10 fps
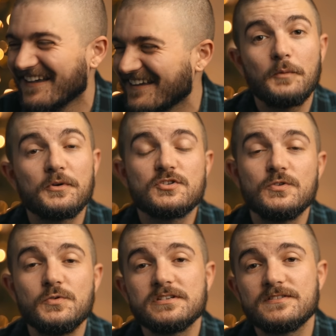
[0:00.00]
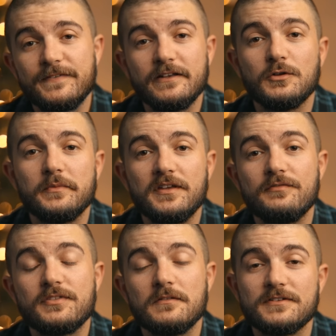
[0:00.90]
Number 2 is film.
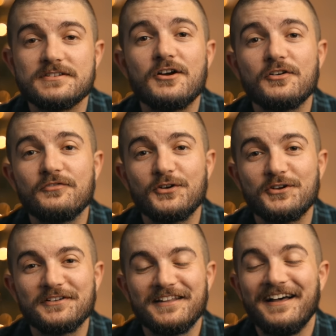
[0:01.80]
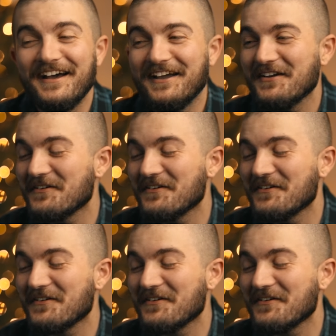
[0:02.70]
If the photographer in your life.